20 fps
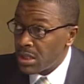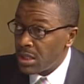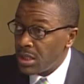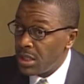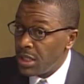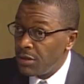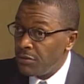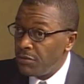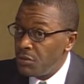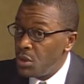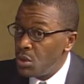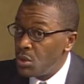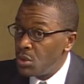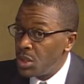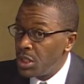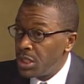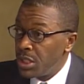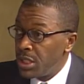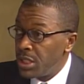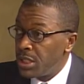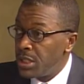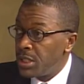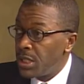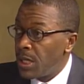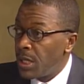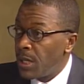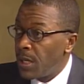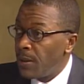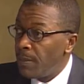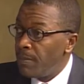If you could
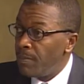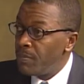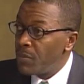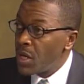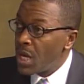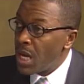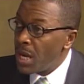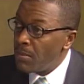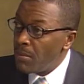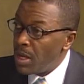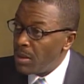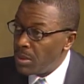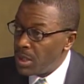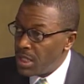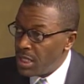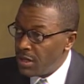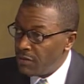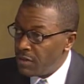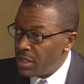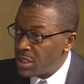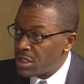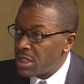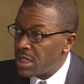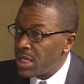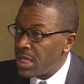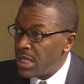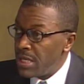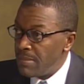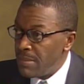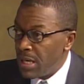maybe give us
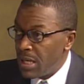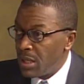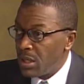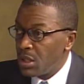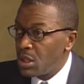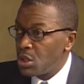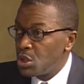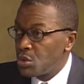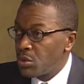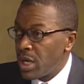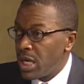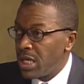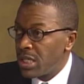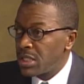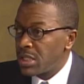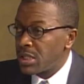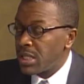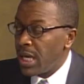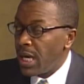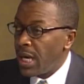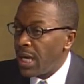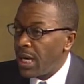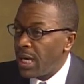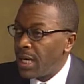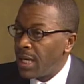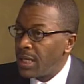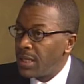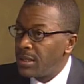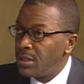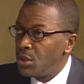the email address
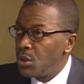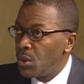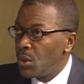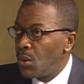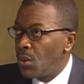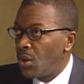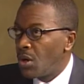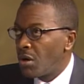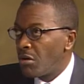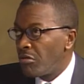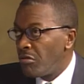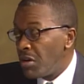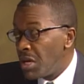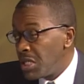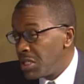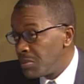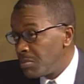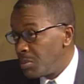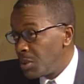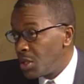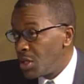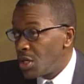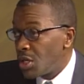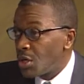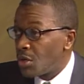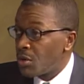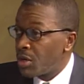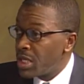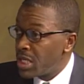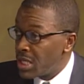and your
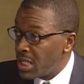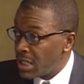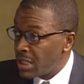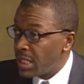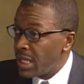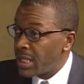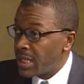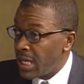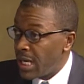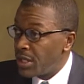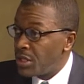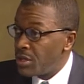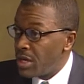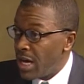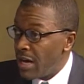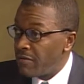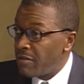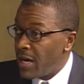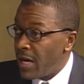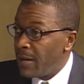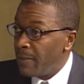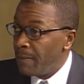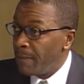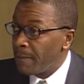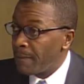Facebook or anything like that. Do you have that?